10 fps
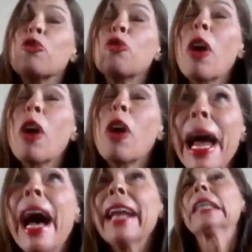
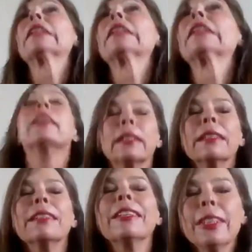dramatically,
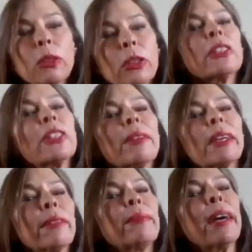you learn something
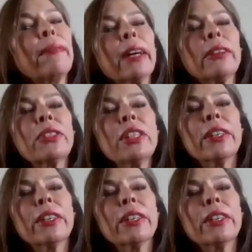from that fail too.